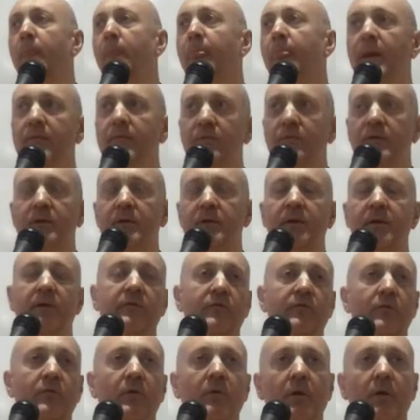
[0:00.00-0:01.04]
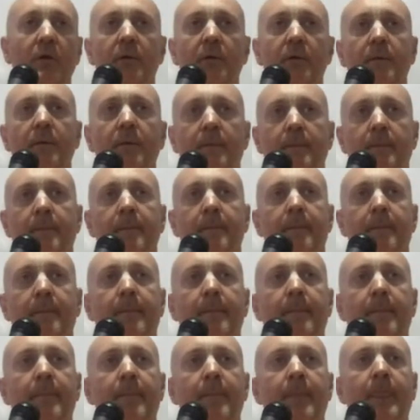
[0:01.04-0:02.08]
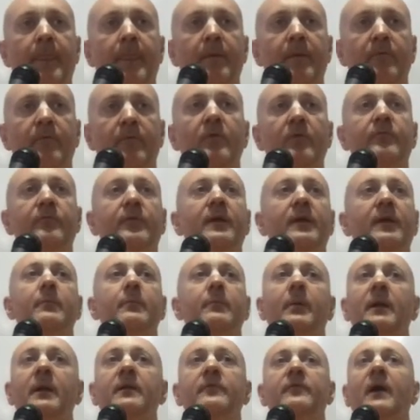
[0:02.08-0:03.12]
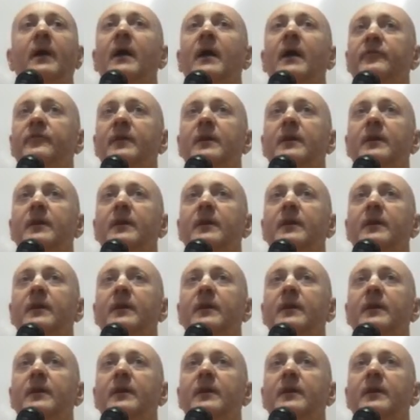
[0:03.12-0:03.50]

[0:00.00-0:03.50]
Everything is so clear. So if anybody is asking